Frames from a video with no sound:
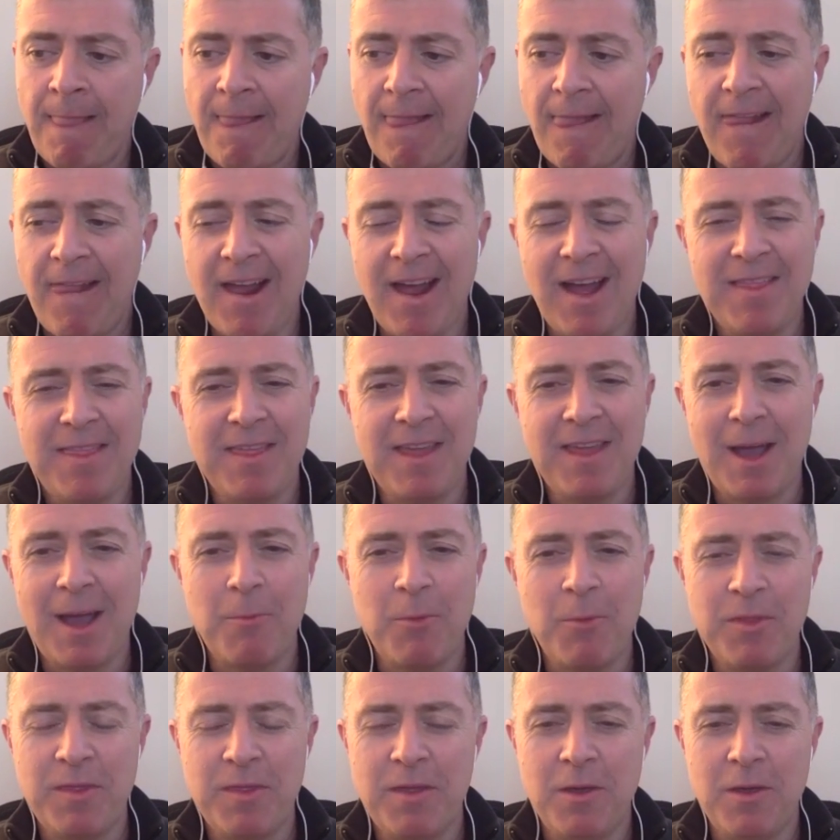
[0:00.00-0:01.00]
Yeah, I think
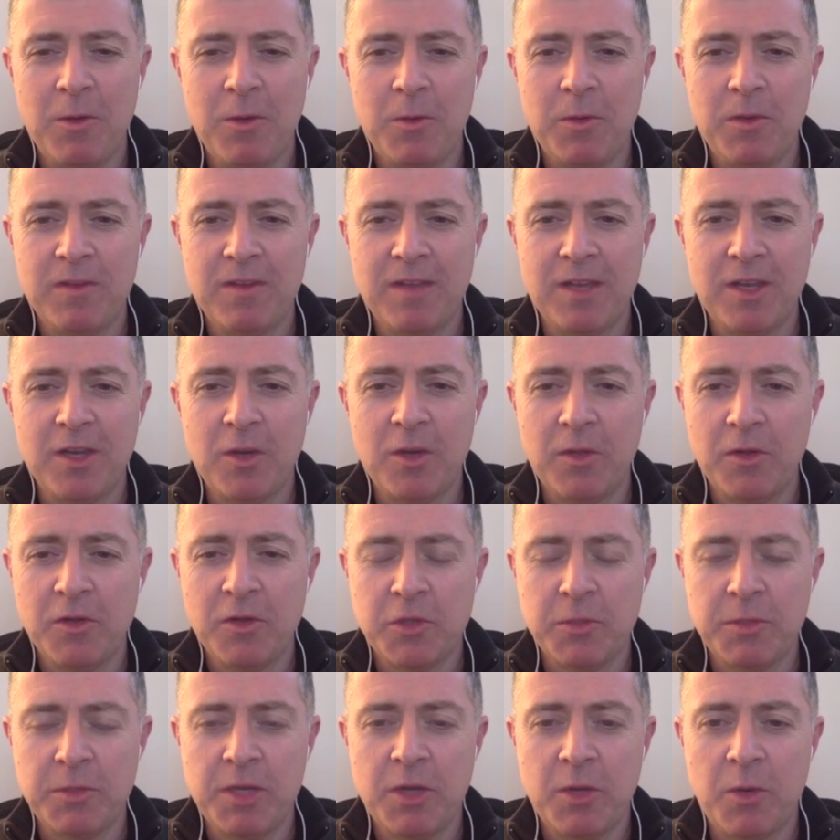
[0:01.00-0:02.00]
I'm with you. You said, no, there
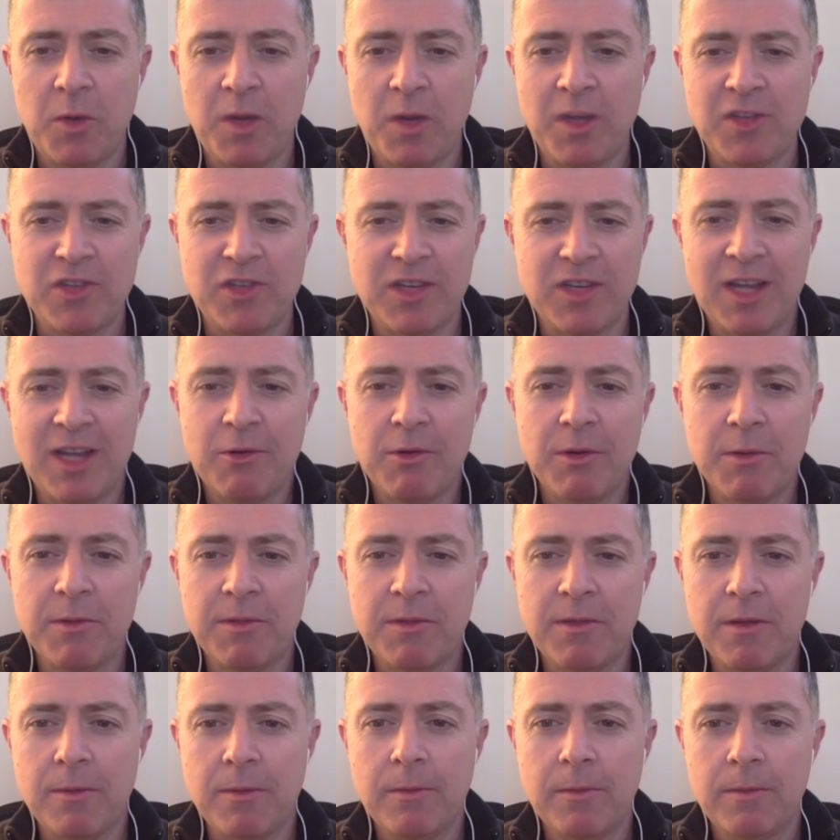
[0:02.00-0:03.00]
should be no question. I agree
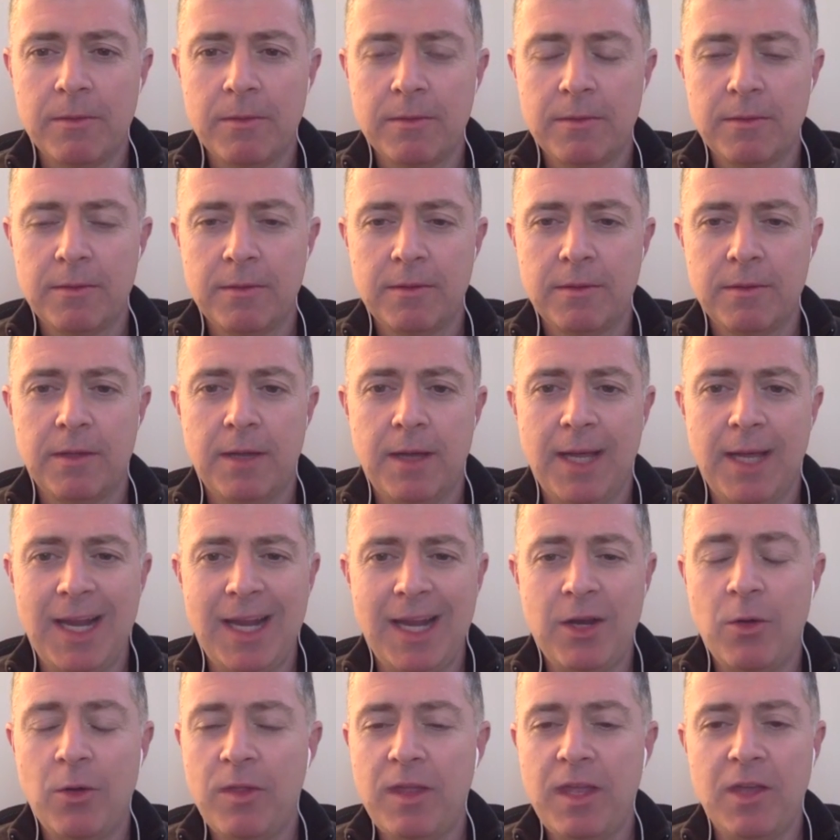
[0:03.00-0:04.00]
with you. And
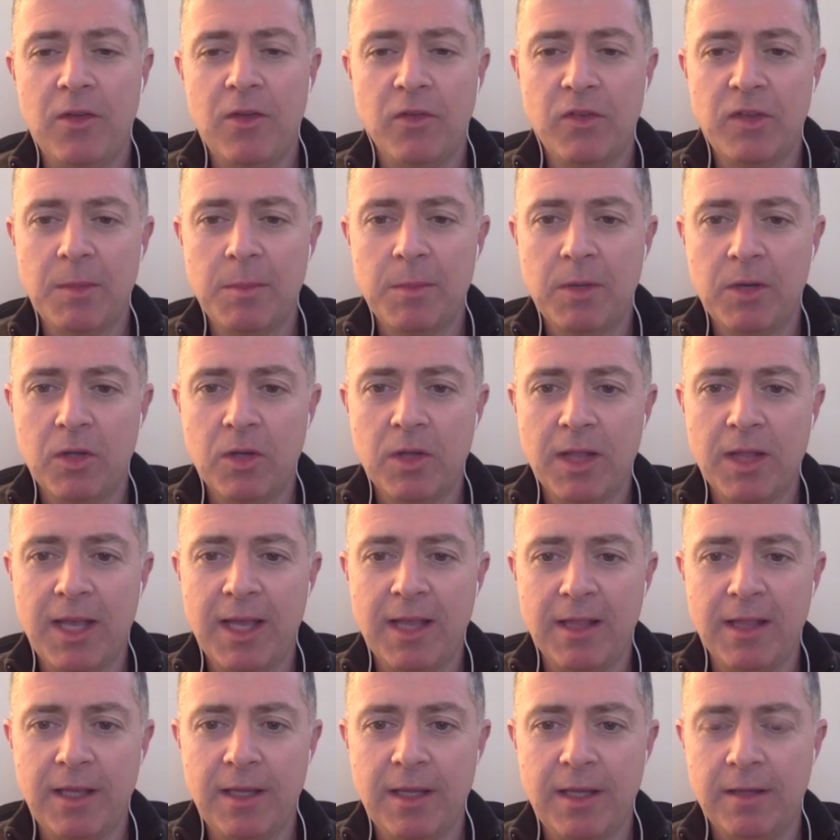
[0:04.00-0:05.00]
I know the Eagles have been good
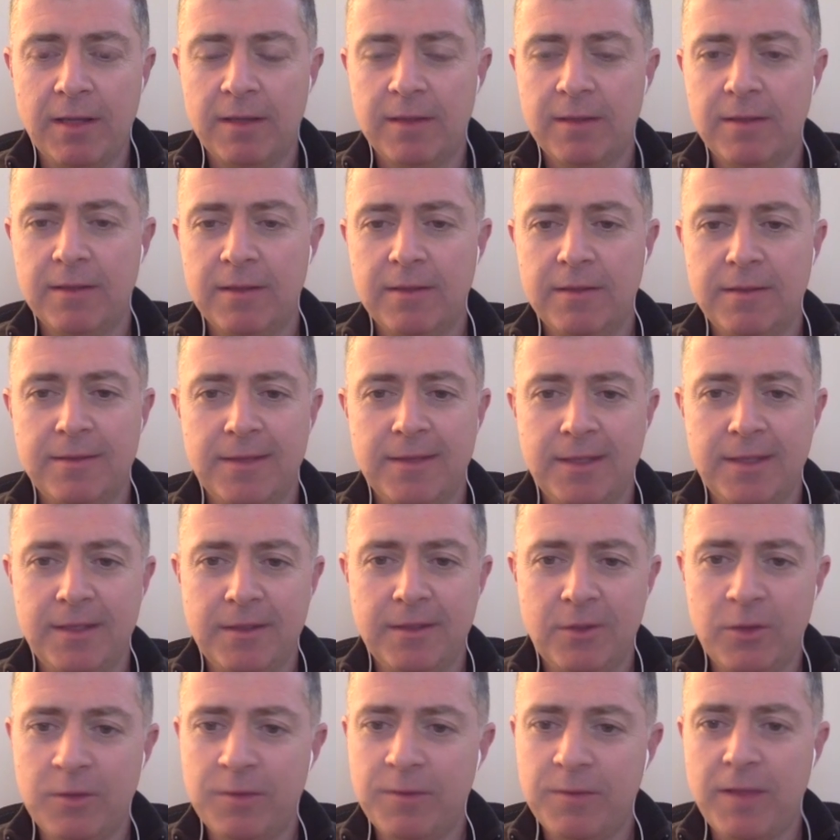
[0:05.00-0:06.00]
lately,
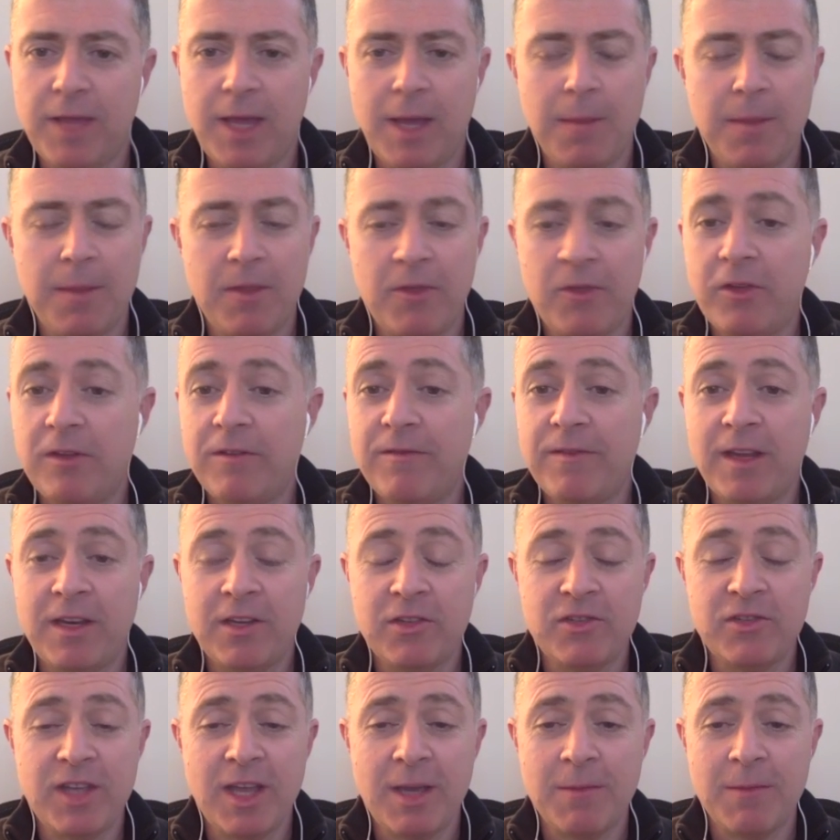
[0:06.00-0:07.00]
and good for them, and they're the
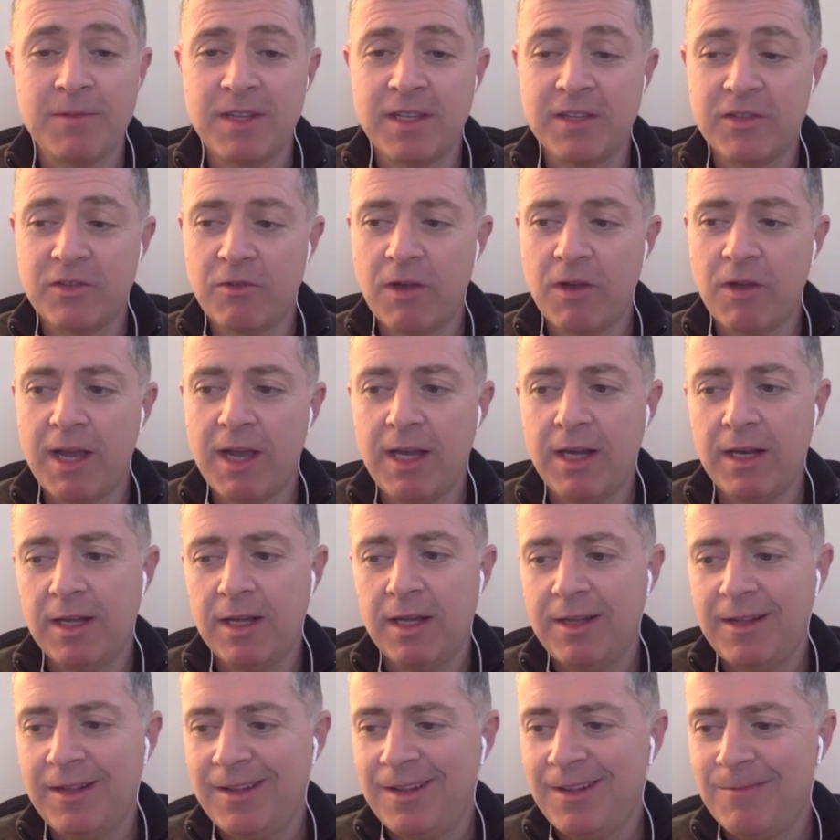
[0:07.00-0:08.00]
defending champs, and that's great.
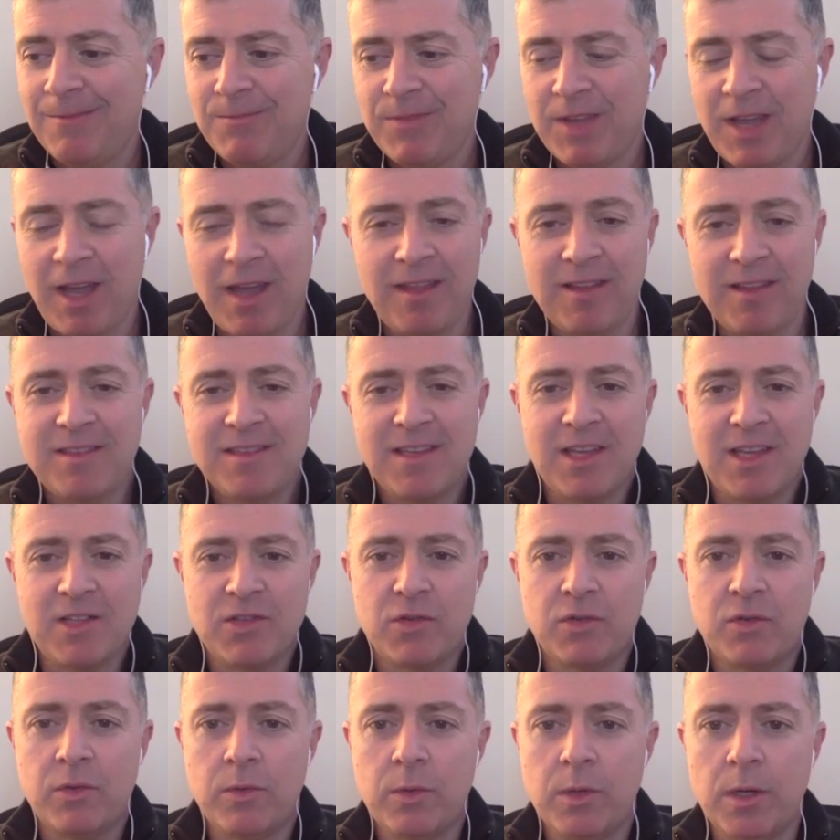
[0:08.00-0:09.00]
I think the
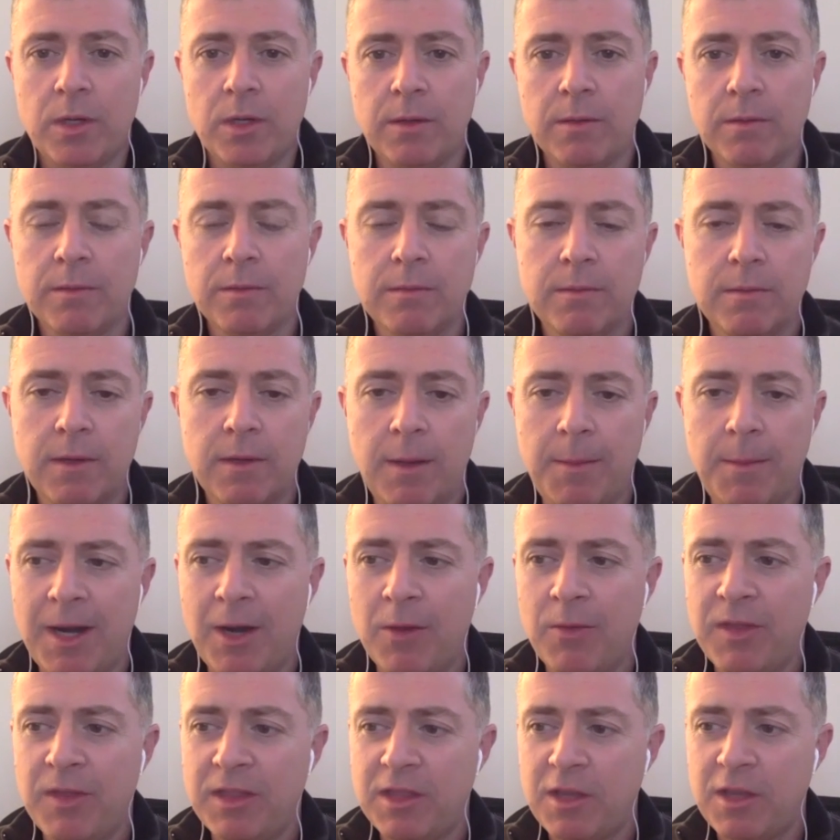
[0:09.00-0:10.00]
Saints are too good. I mean,
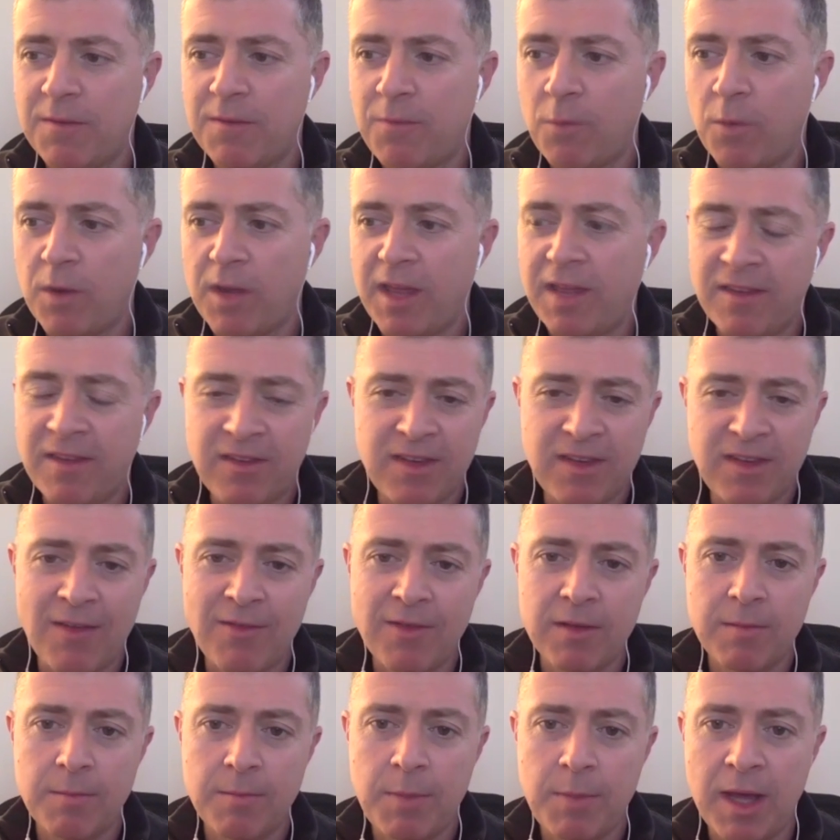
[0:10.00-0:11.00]
I don't think they're
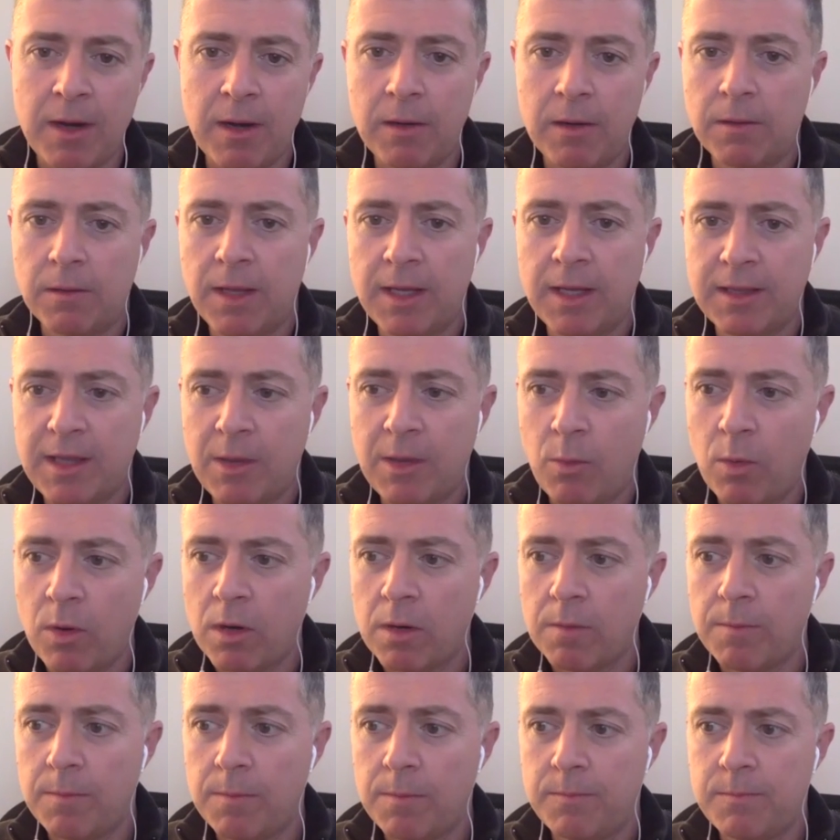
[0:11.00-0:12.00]
48-7 better like they
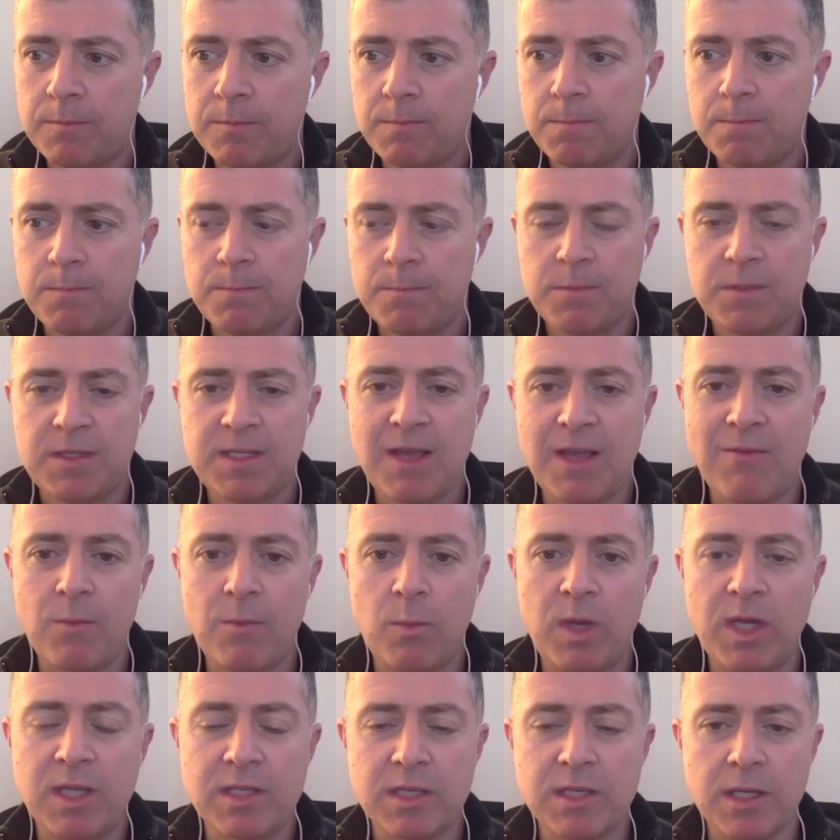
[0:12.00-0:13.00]
were
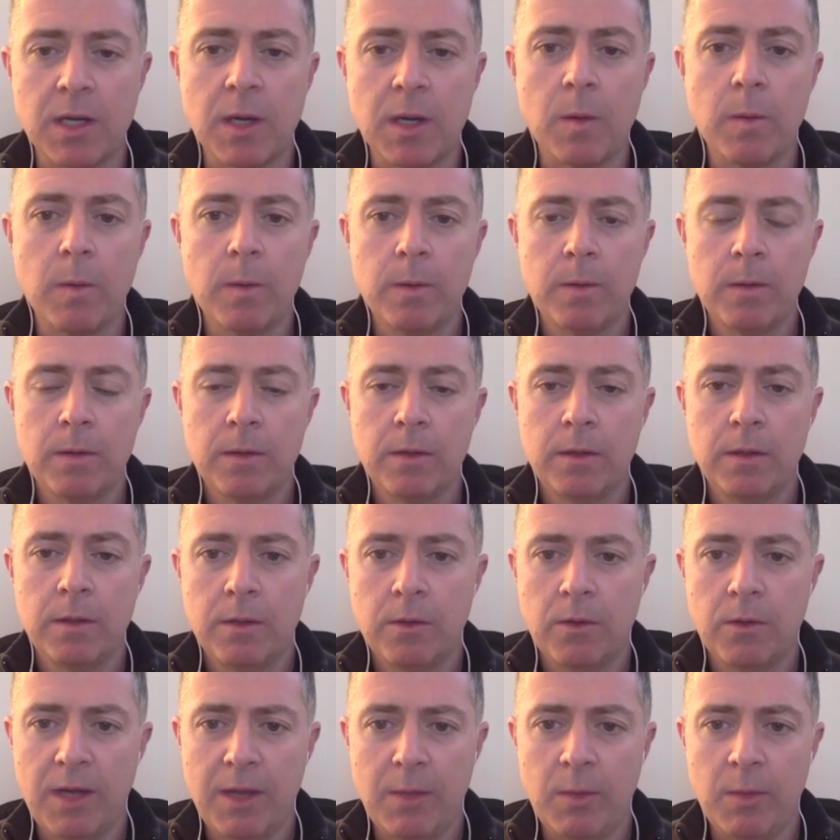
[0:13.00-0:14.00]
7 weeks ago
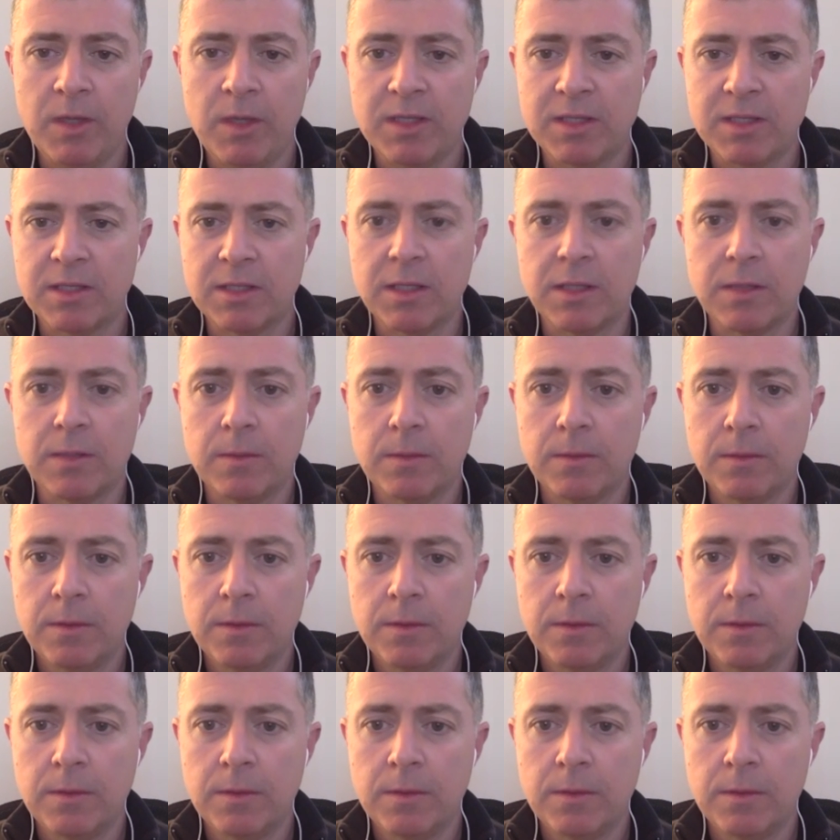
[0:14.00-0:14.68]
or 8 weeks ago.